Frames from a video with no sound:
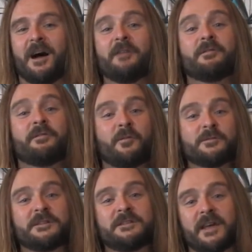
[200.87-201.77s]
over
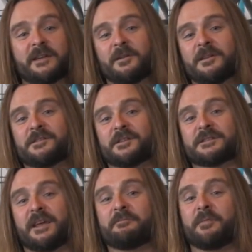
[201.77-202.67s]
40
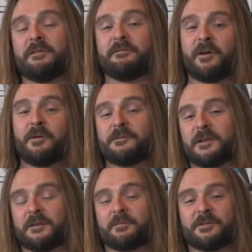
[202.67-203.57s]
technologists have been involved
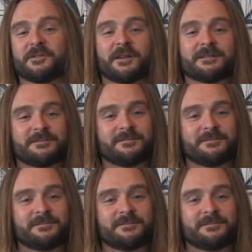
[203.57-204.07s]
in the project.